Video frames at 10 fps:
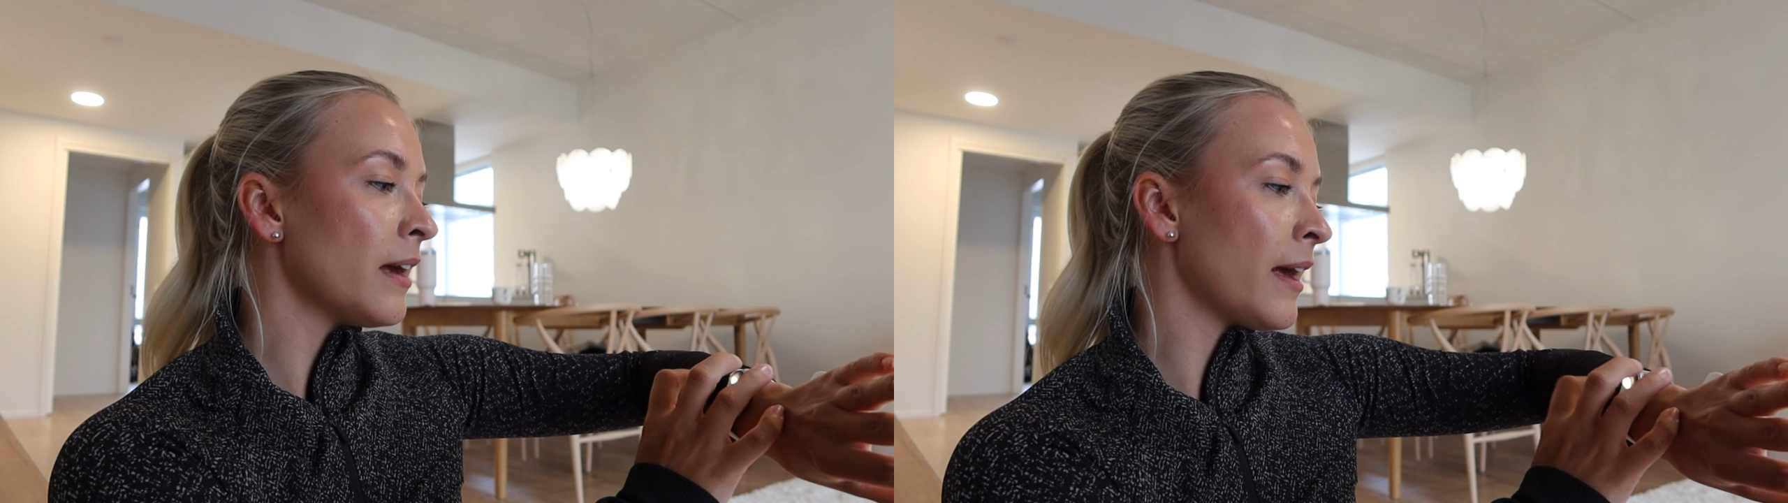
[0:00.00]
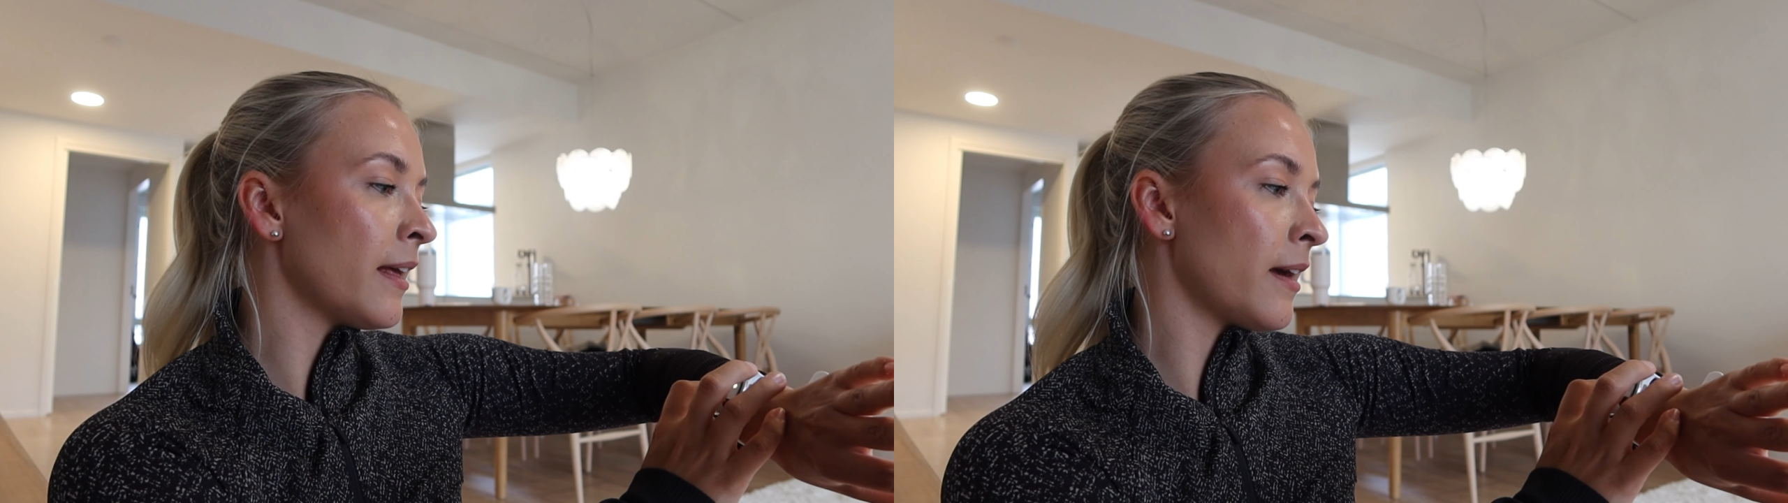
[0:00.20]

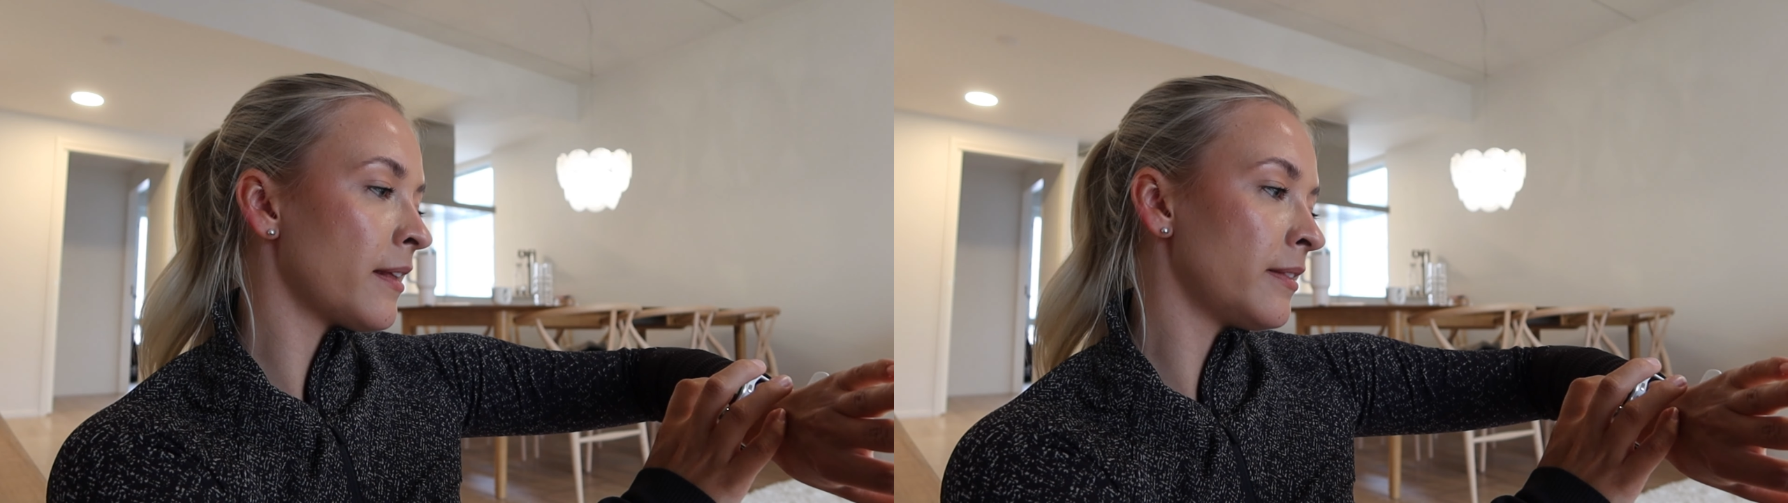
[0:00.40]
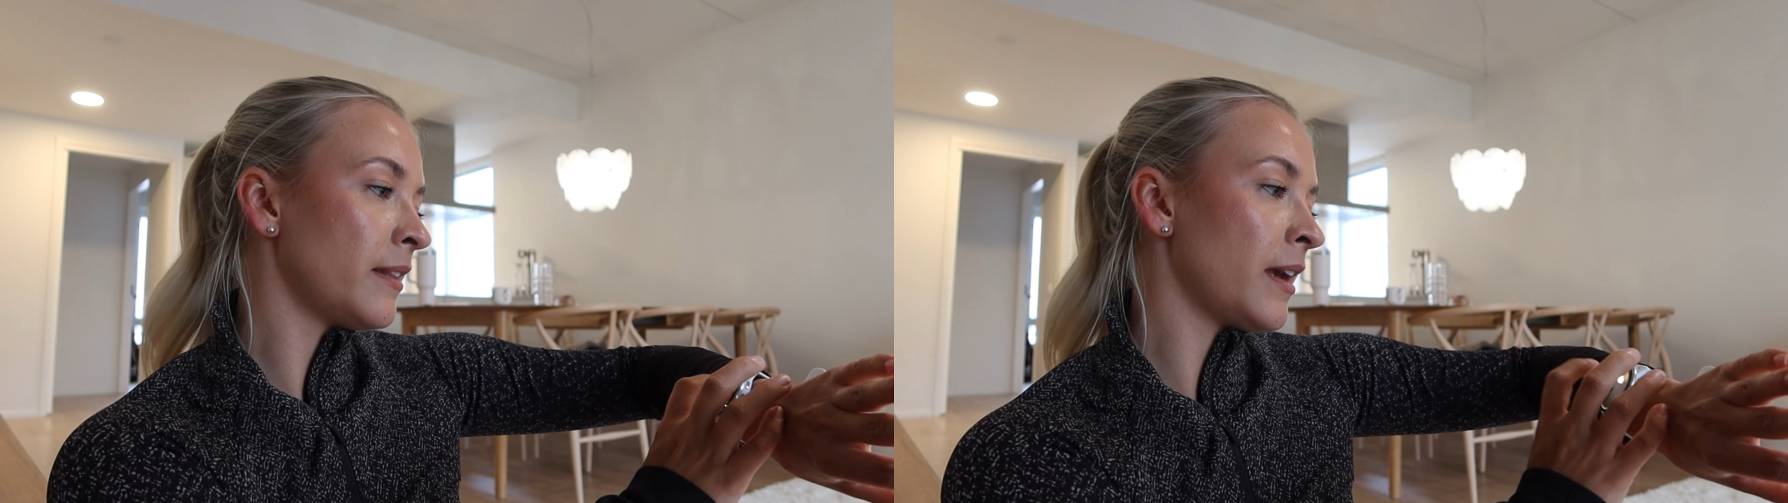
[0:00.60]

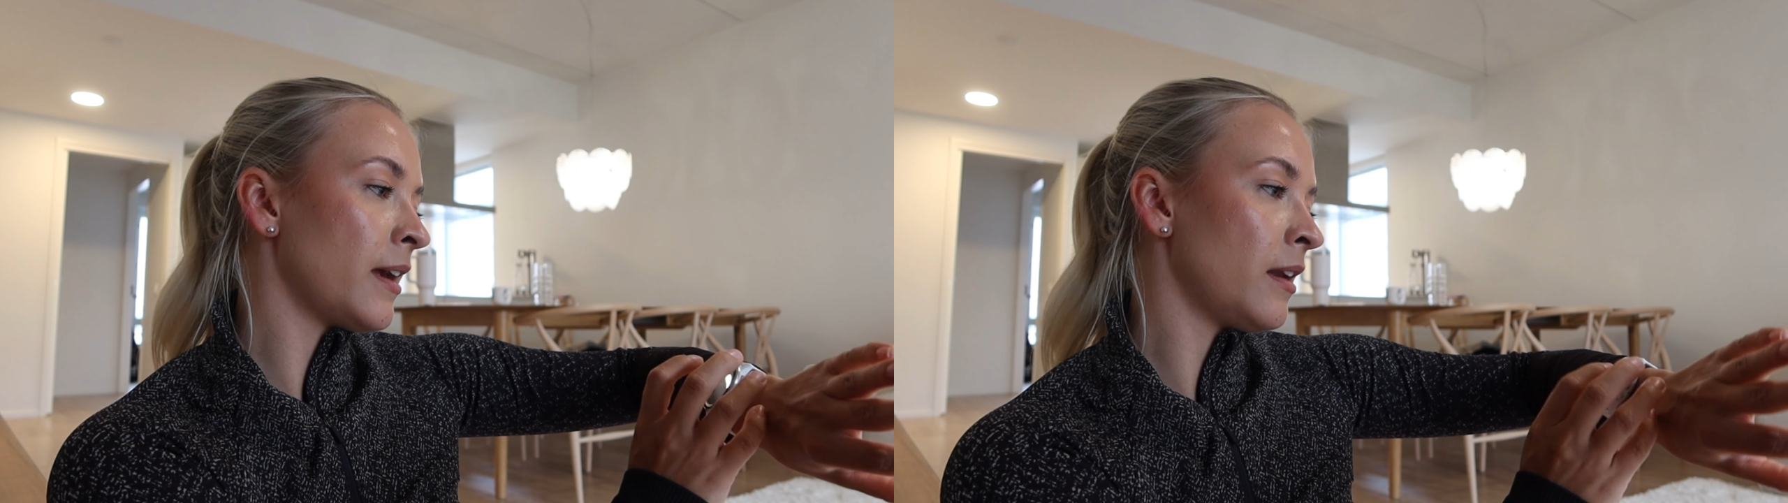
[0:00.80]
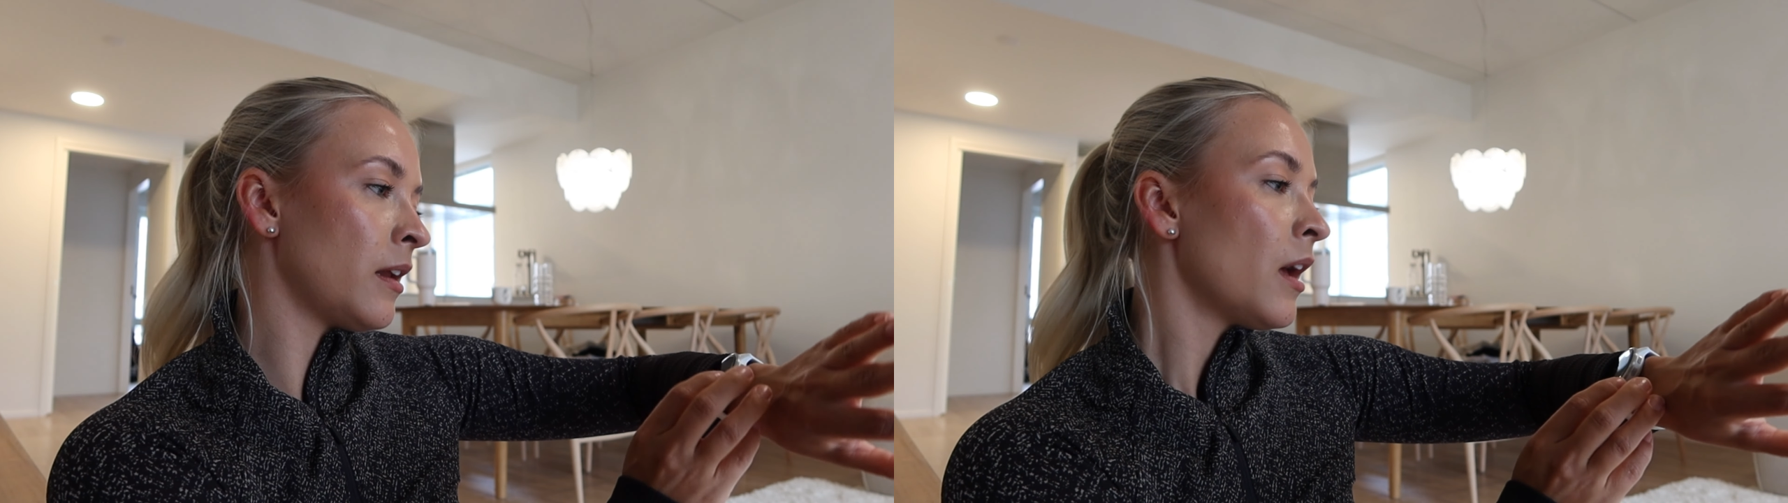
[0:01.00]
And
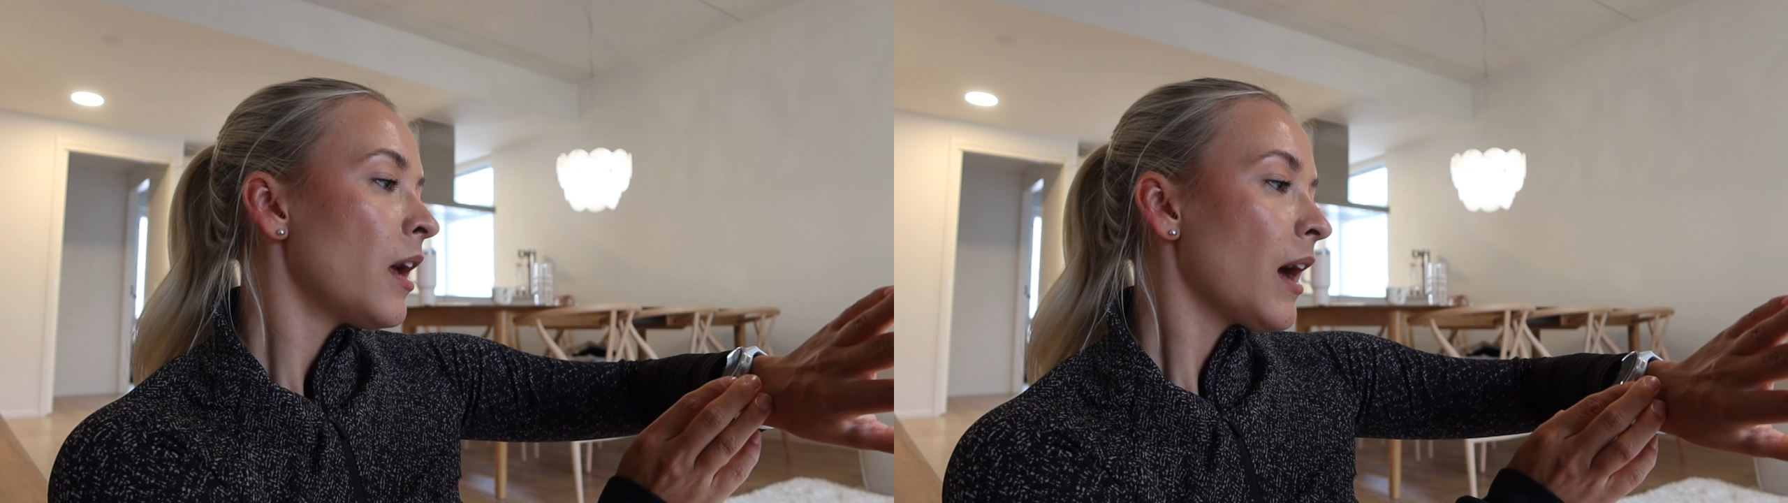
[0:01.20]
then